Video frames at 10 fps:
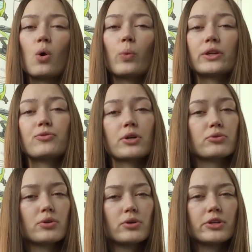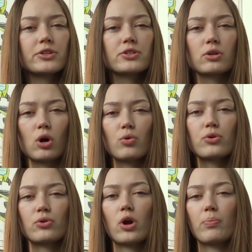when recruiters go
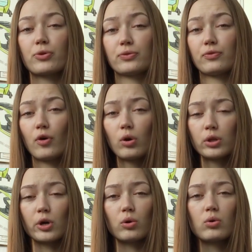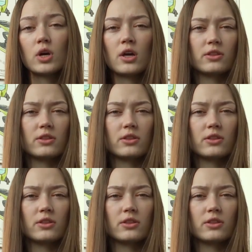through your portfolio,